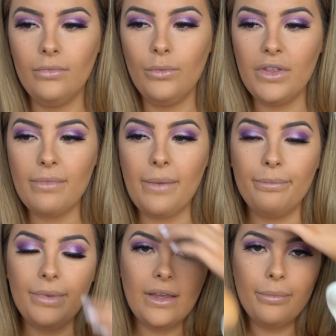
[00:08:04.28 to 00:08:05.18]
With my
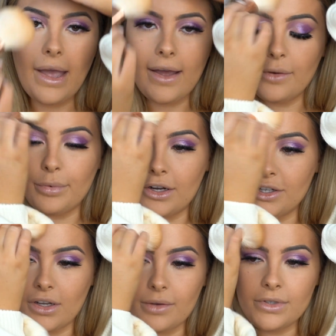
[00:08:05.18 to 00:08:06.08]
big powder
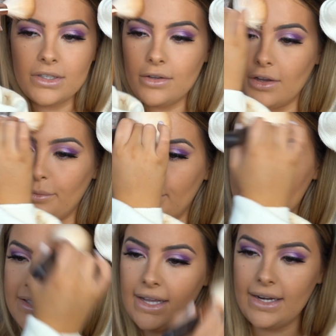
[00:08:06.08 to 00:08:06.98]
brush, I'm just going to
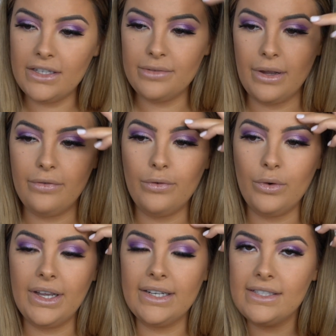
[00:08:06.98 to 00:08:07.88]
press that into my
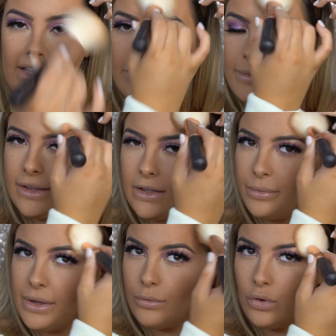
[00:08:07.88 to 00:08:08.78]
forehead to give me a
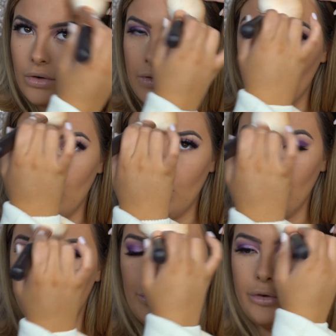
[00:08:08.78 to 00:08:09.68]
little bit more of an
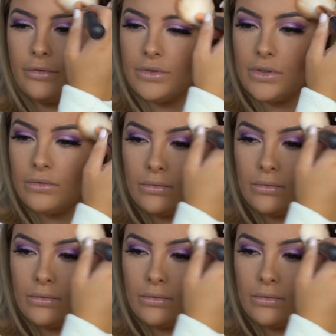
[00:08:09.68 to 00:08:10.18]
all-over bronze.